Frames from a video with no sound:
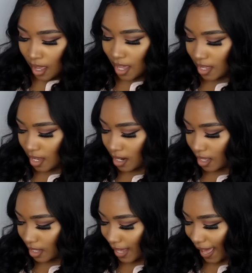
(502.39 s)
And
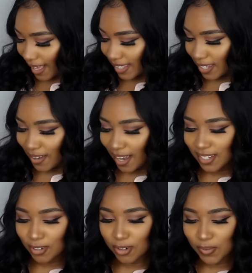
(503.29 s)
then the last thing you
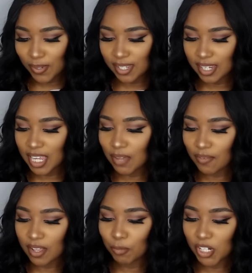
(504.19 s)
guys are going to
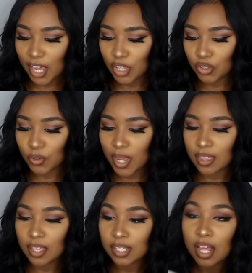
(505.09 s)
receive, which I threw
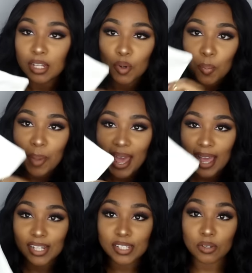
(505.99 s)
in this little
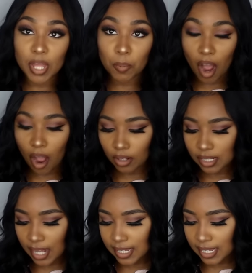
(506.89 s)
bag so they will all
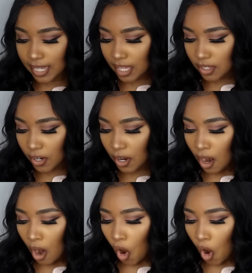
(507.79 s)
stay together,